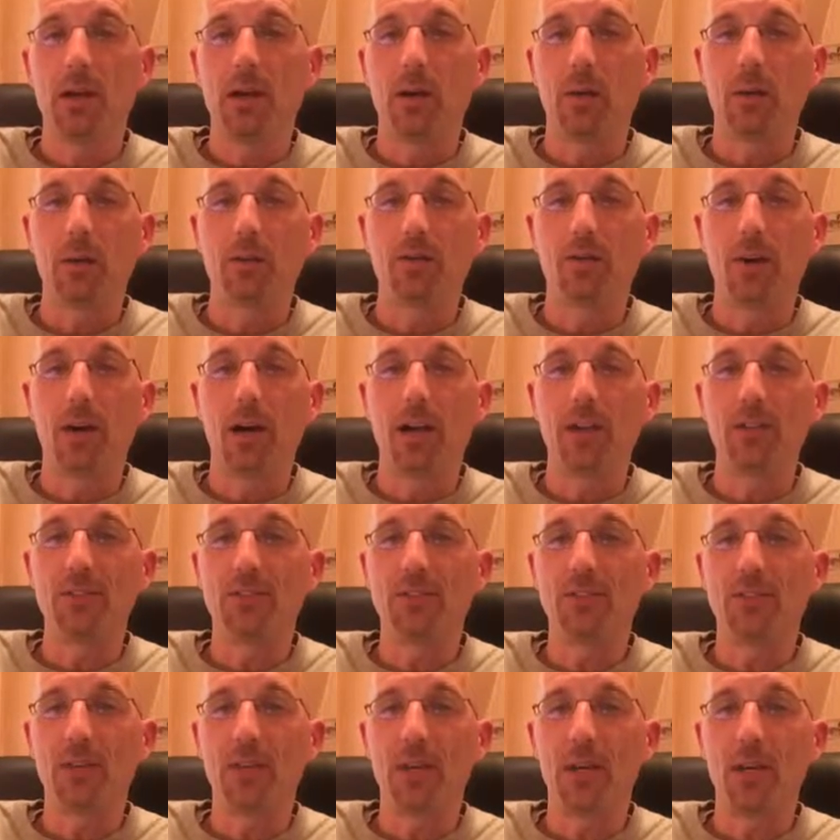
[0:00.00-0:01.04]
I would
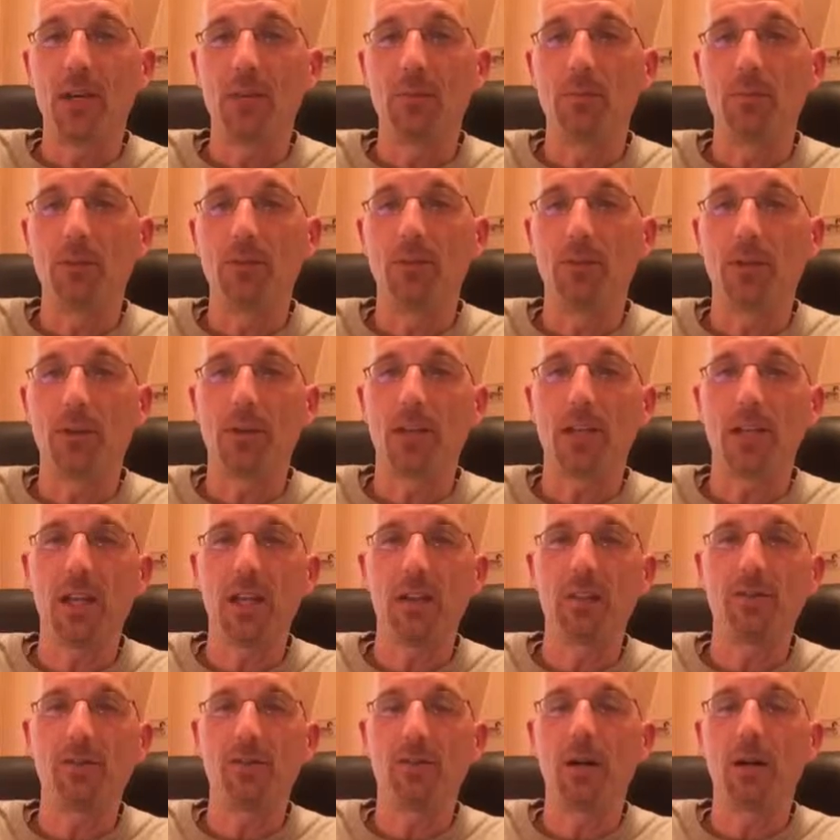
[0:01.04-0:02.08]
advise be very
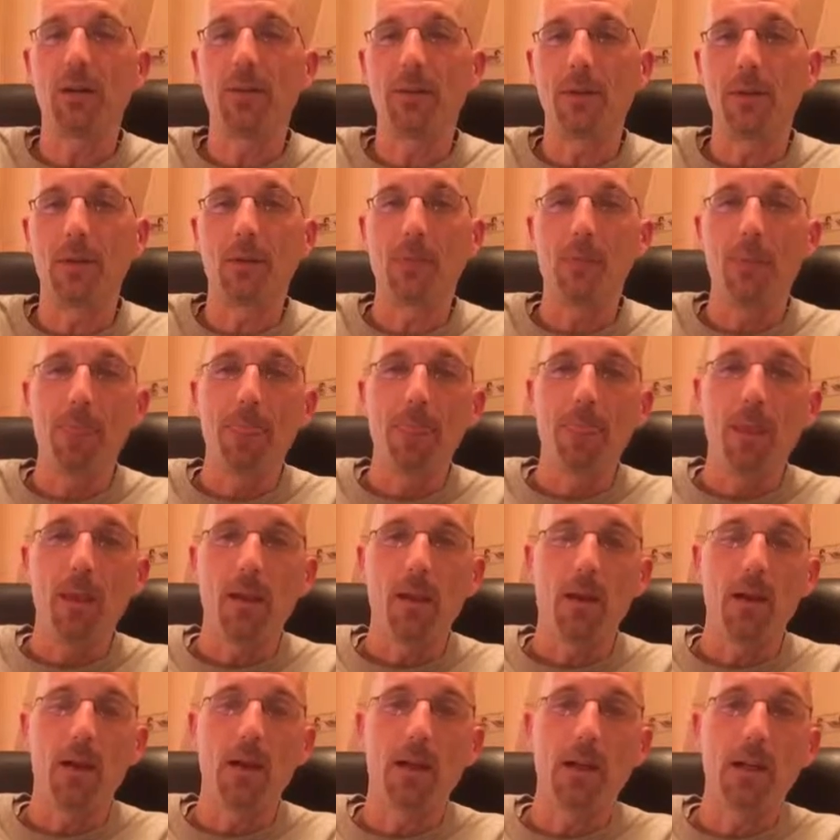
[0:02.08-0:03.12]
careful out
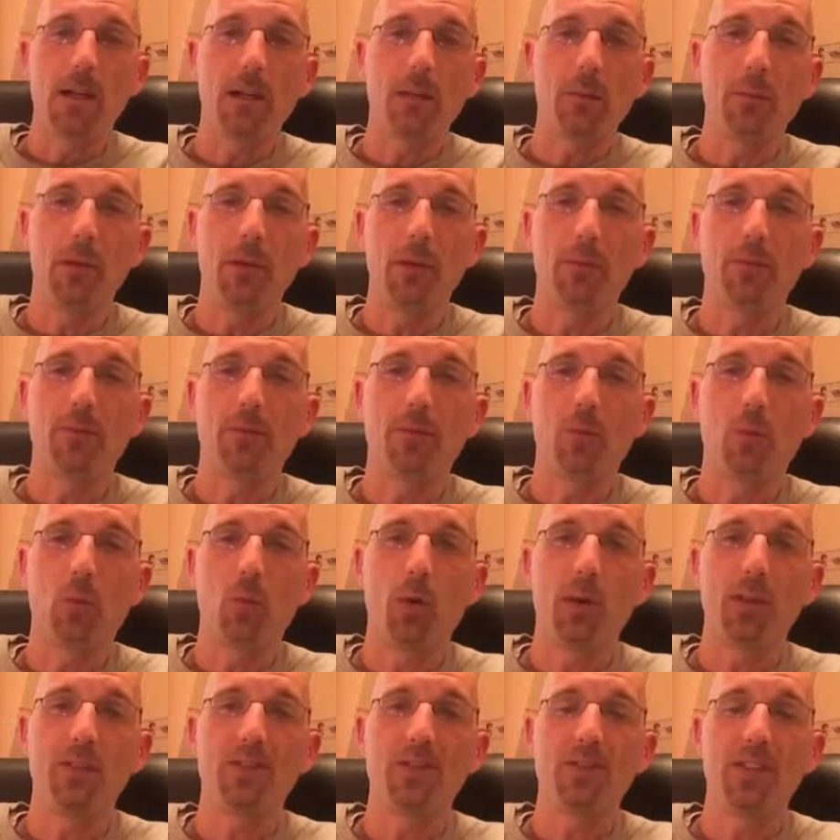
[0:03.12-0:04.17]
there. Coming up for
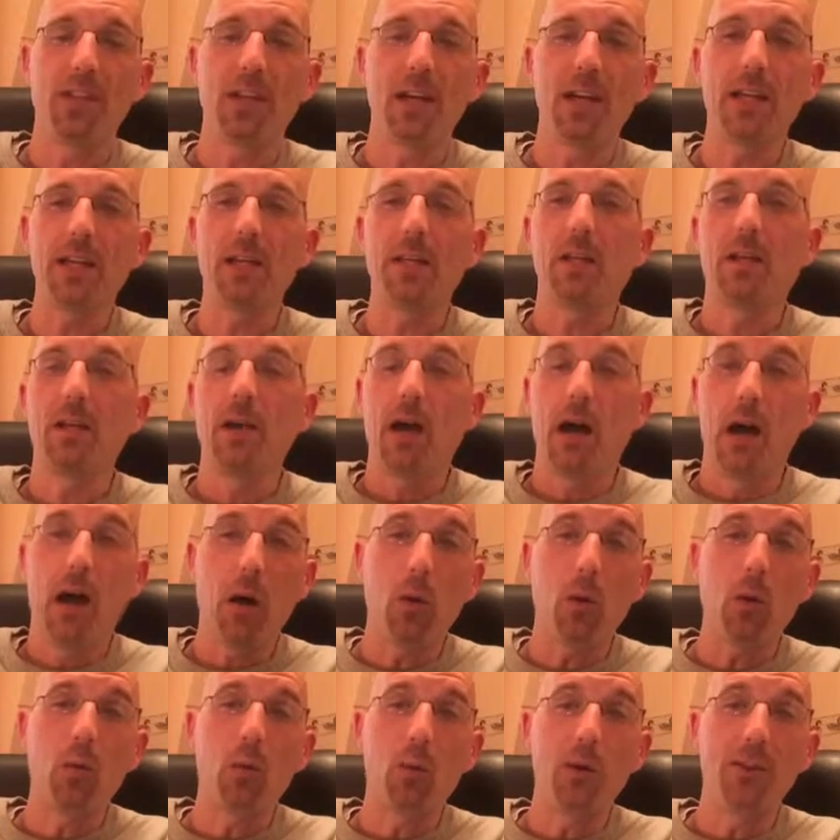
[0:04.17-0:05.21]
Wednesday night,
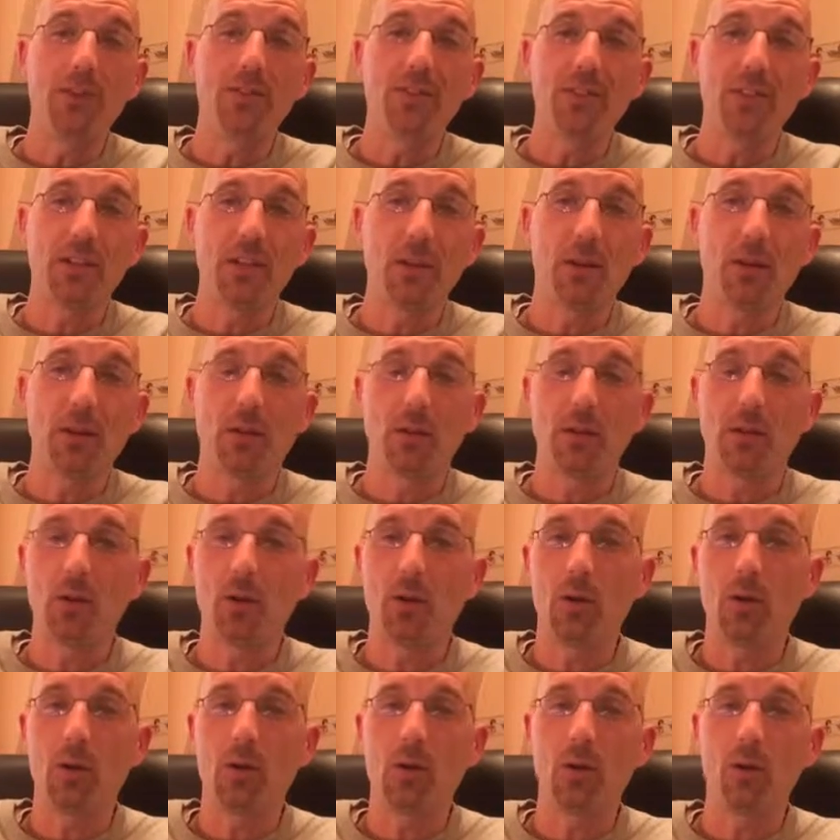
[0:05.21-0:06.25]
our winds here on the
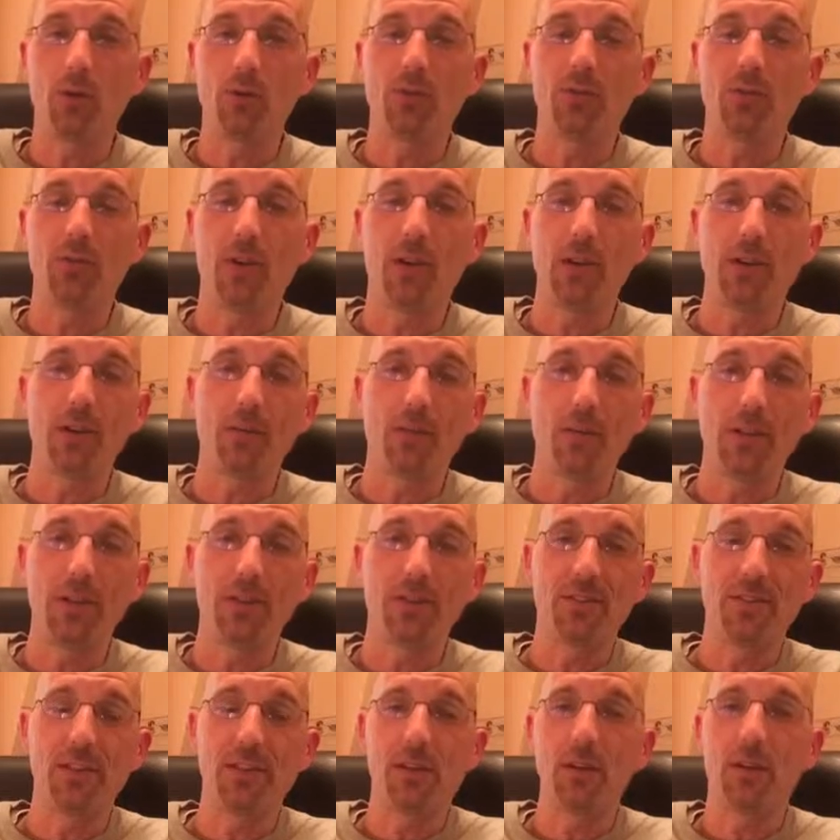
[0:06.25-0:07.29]
coastline over the
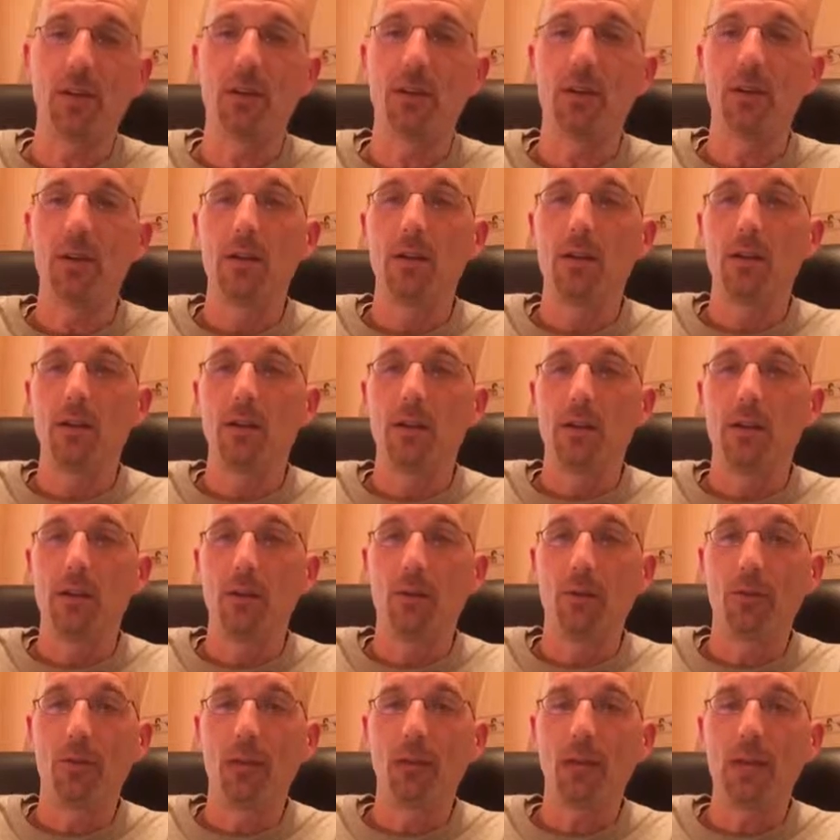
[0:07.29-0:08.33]
interior and
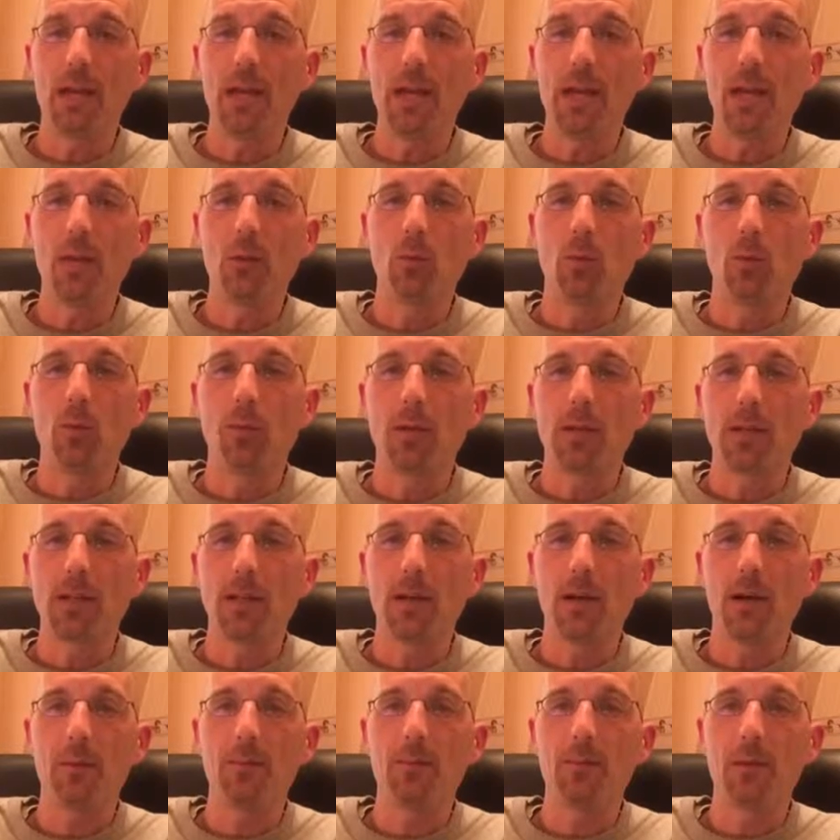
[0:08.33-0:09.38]
over the land will pick
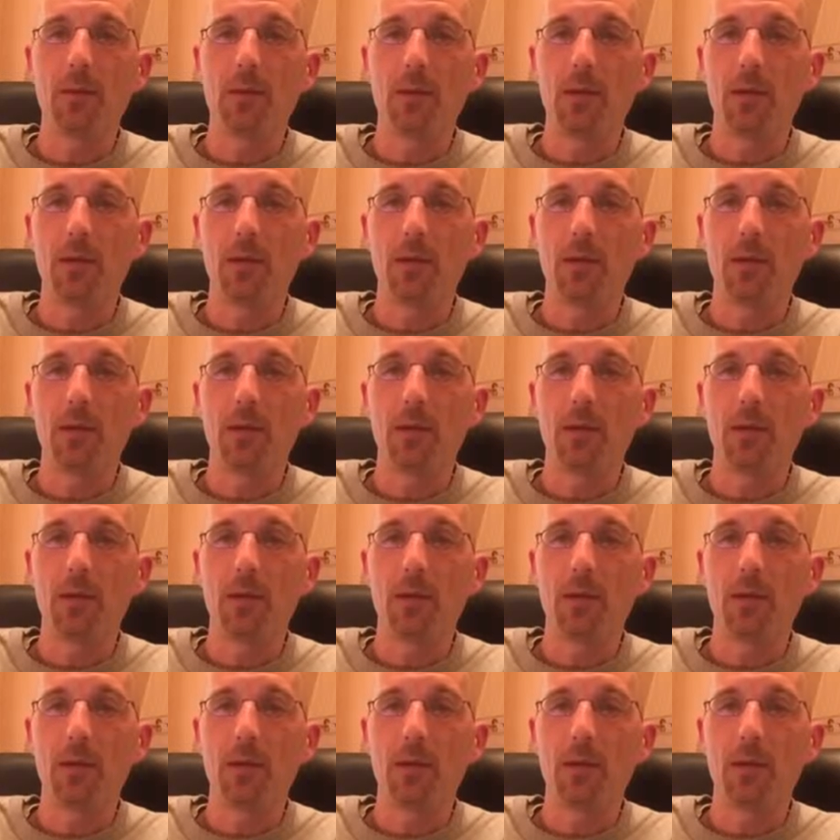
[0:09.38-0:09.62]
up